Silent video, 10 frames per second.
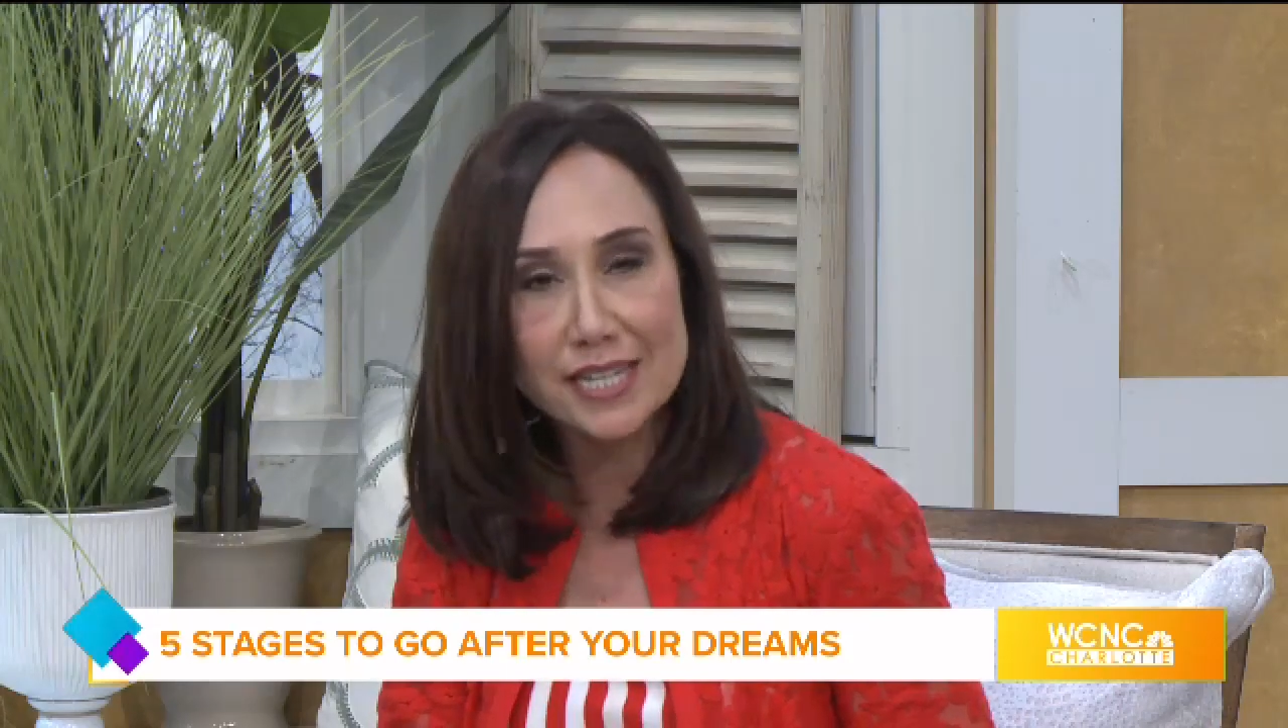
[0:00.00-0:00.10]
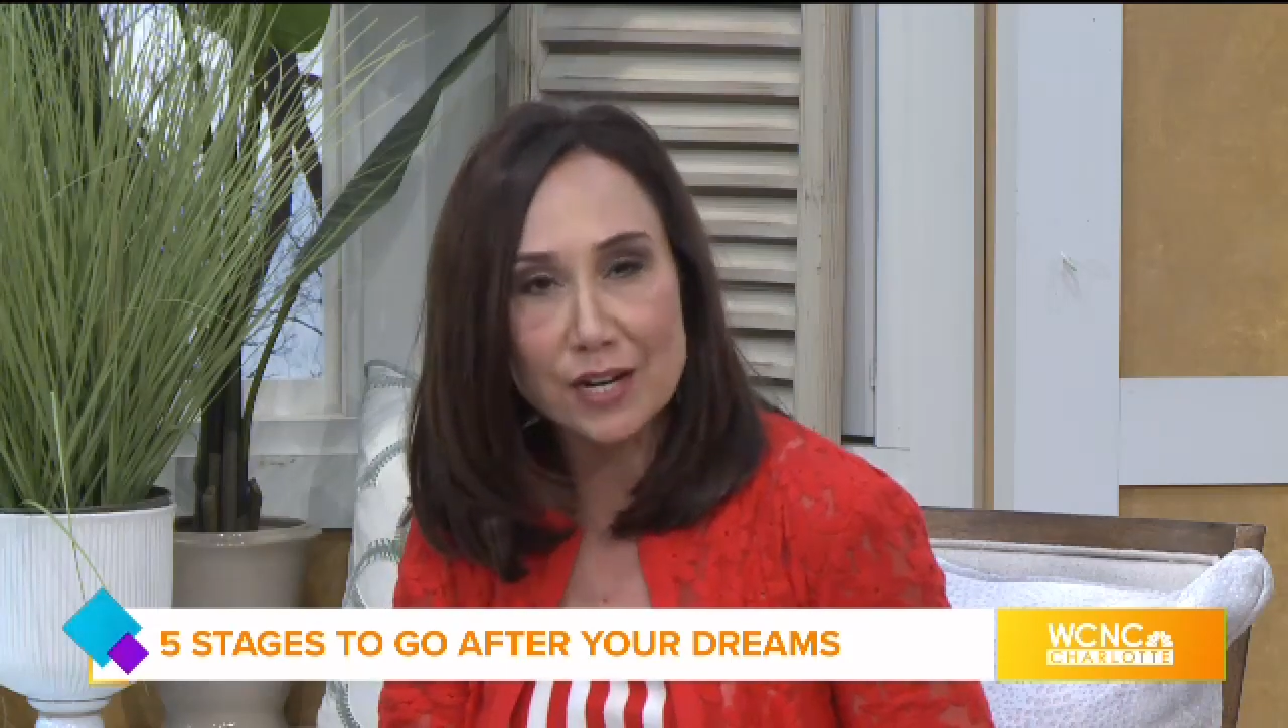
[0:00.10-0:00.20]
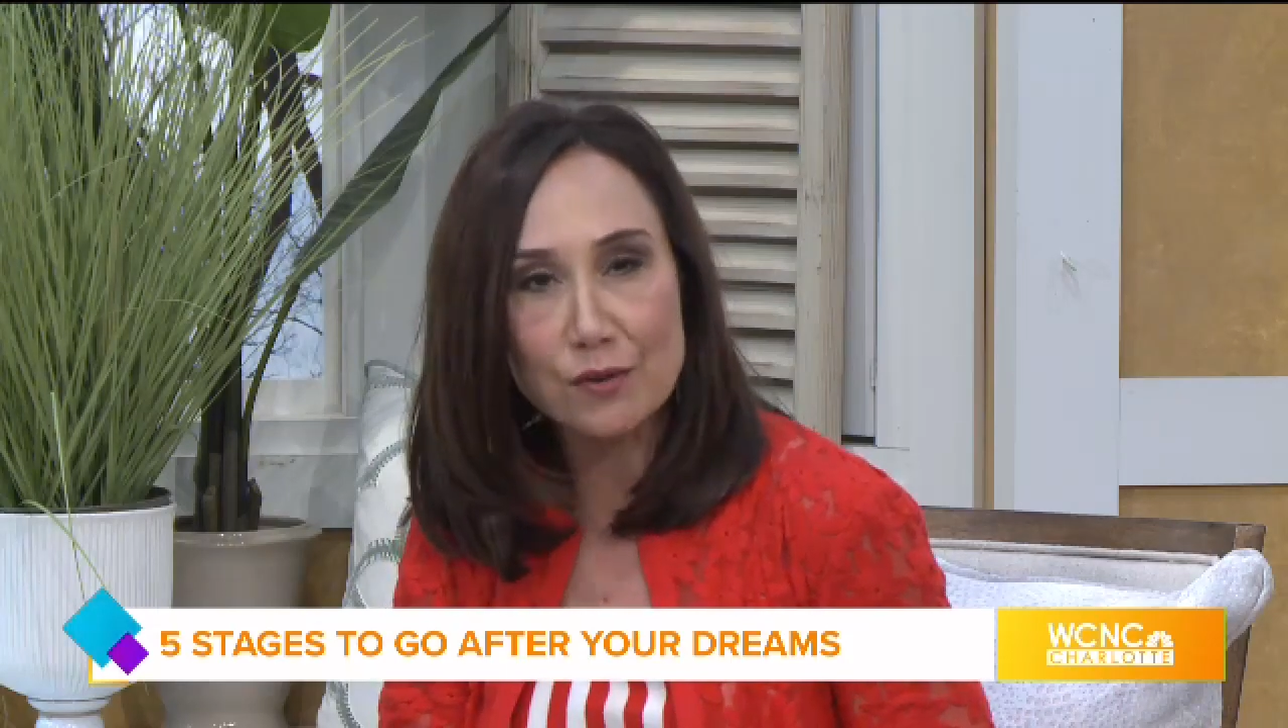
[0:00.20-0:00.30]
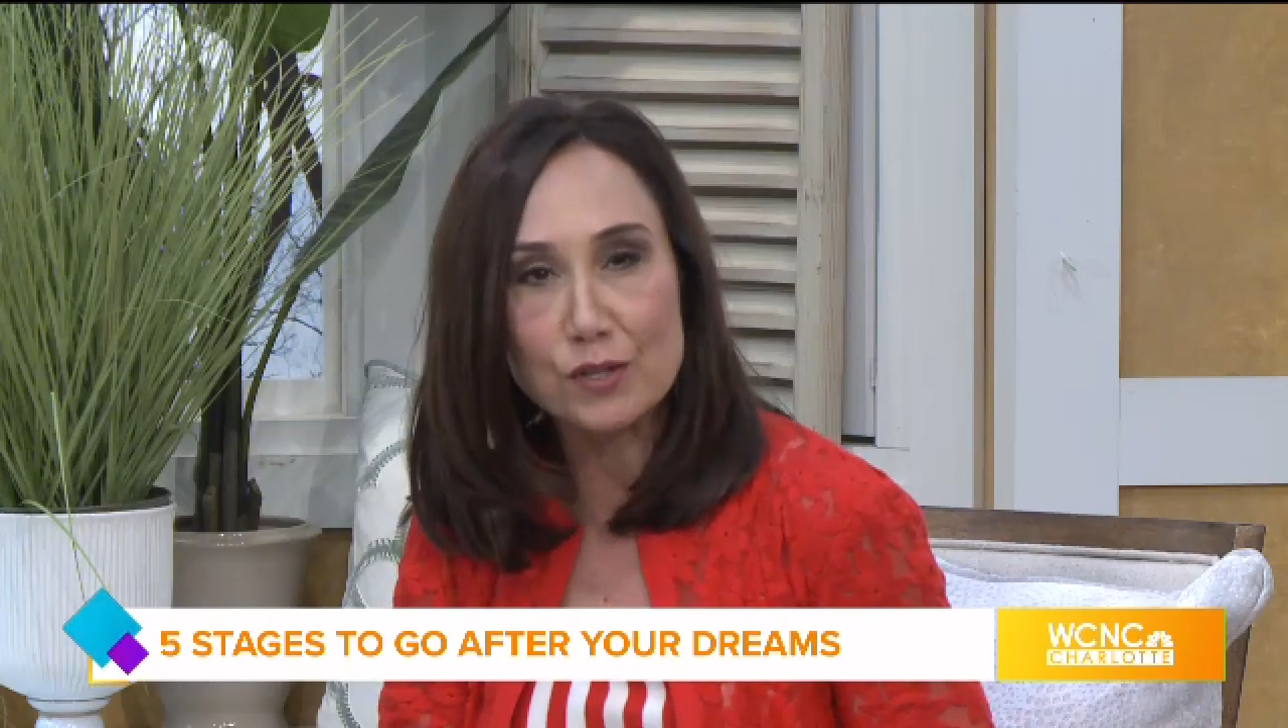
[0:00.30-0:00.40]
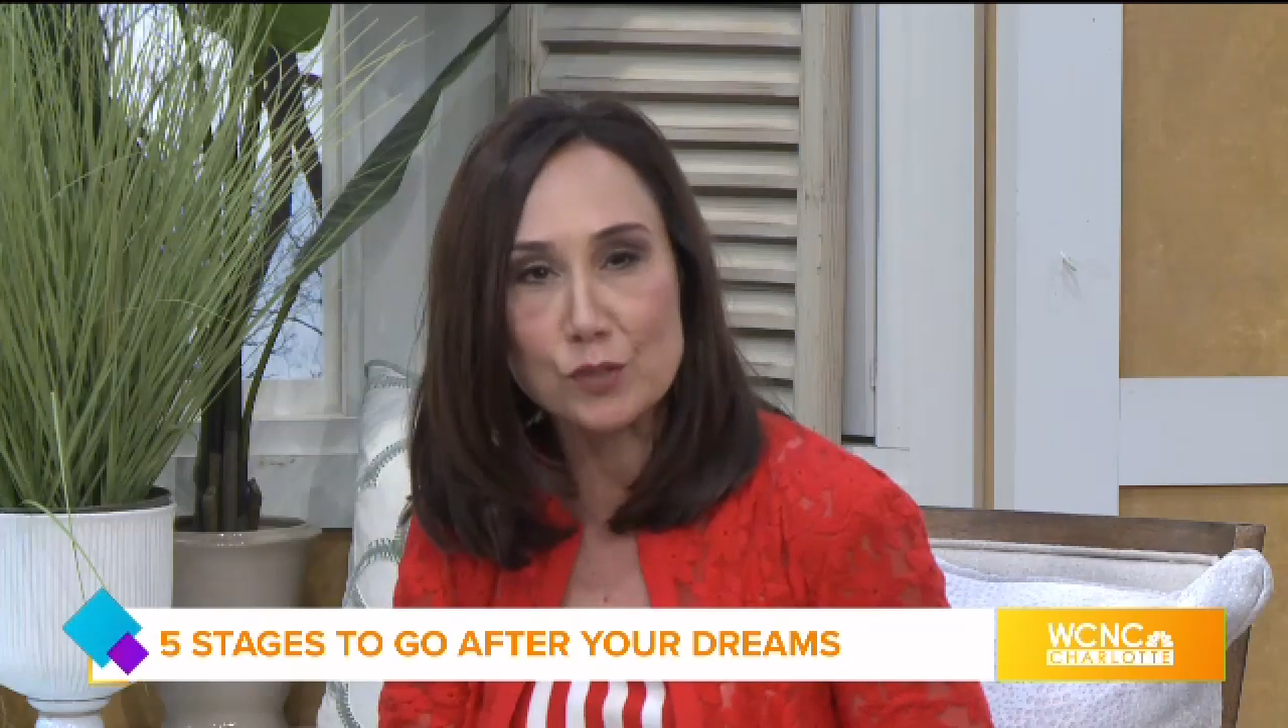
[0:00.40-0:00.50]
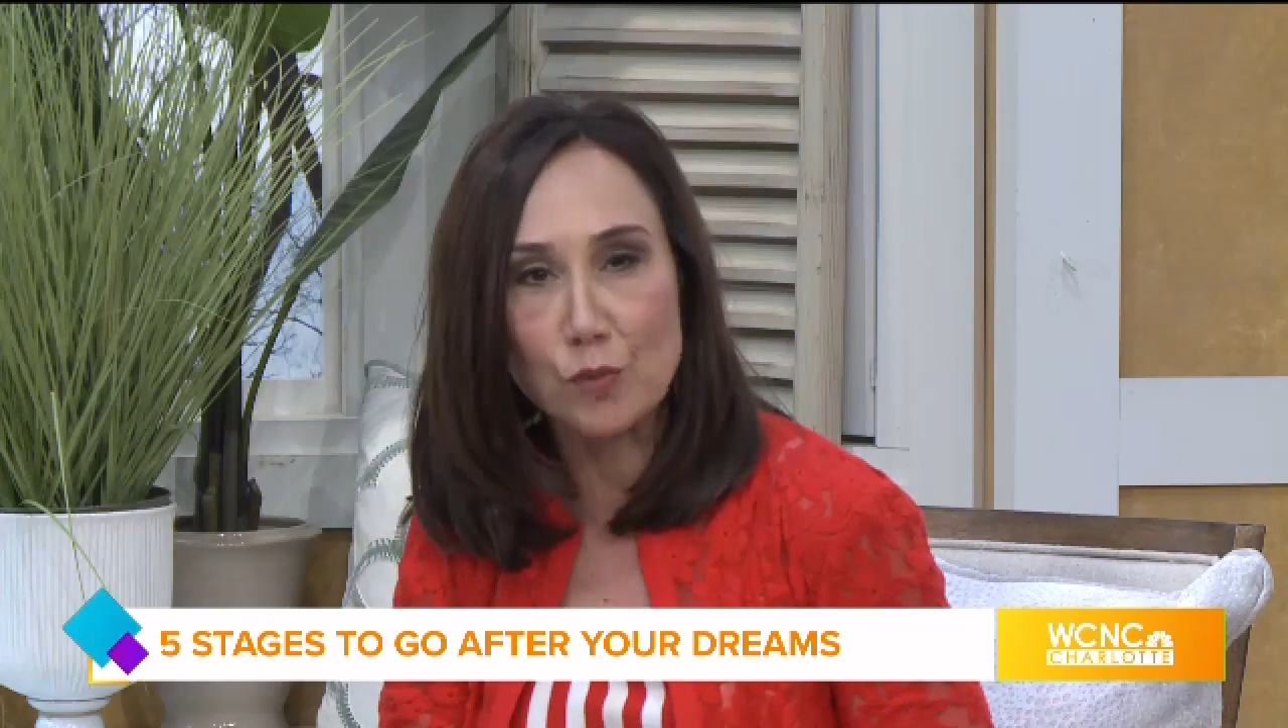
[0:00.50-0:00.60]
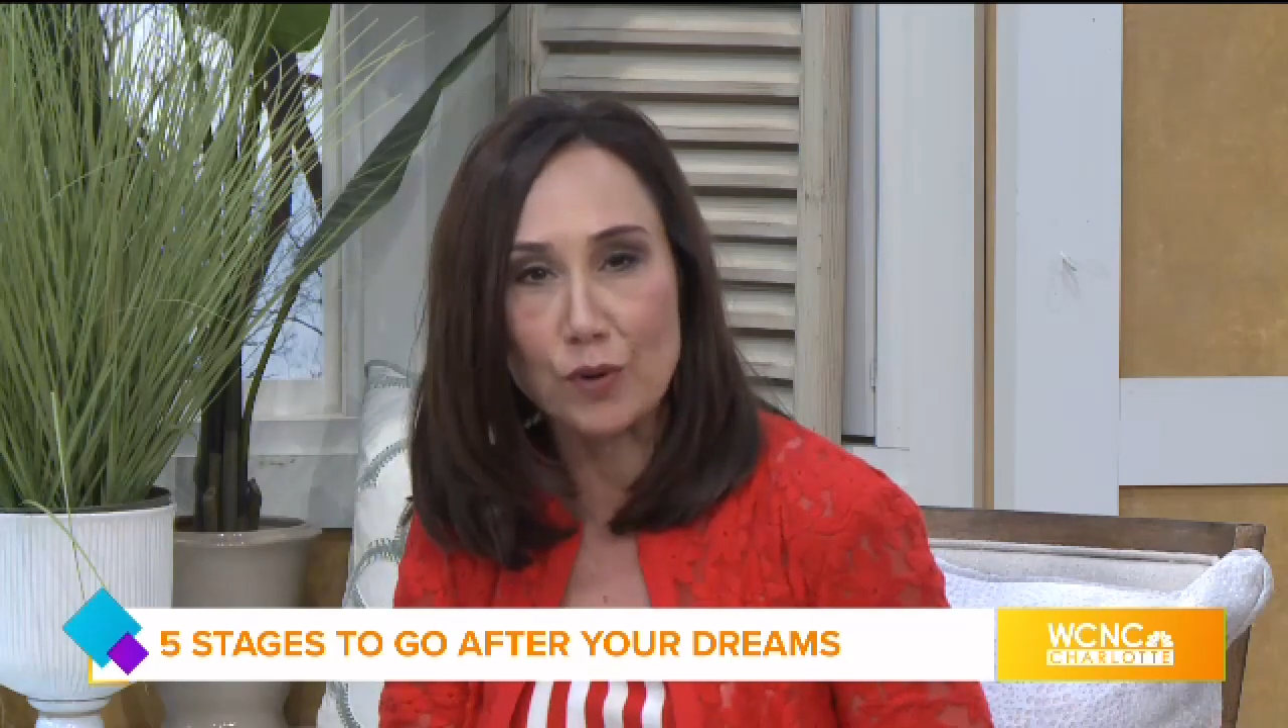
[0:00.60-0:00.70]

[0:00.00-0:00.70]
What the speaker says: here this